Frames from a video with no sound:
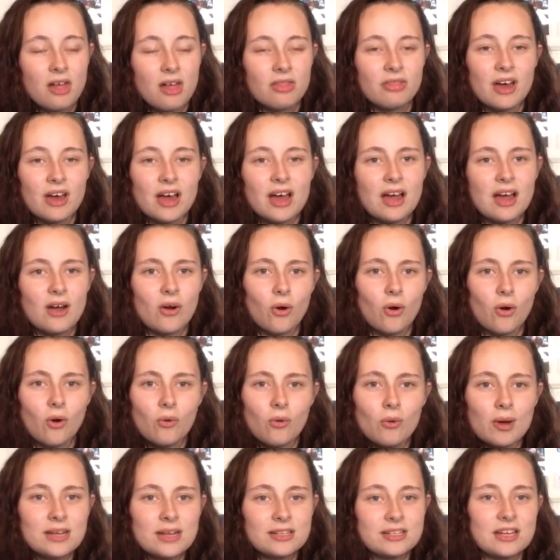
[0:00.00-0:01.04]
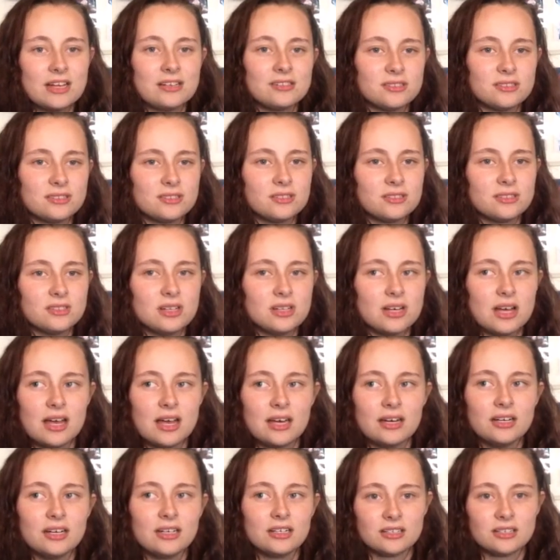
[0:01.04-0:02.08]
that always at
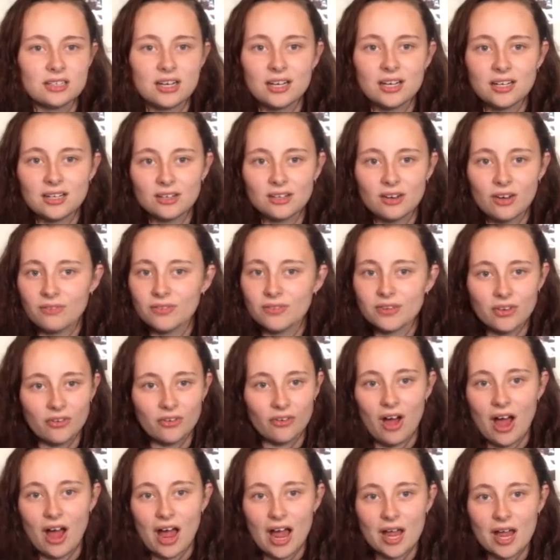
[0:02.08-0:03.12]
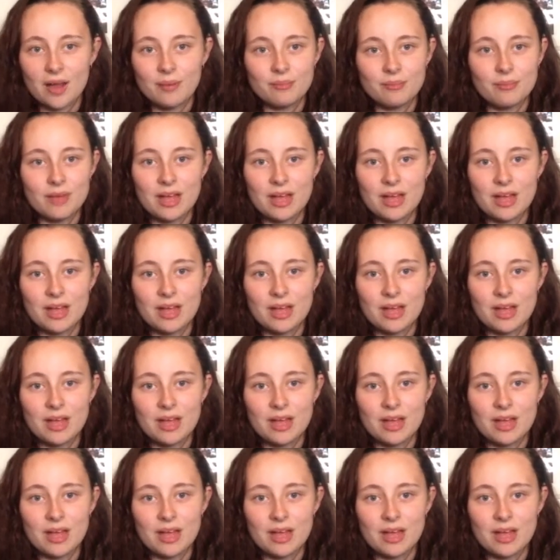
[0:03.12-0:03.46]
any scene of a crime,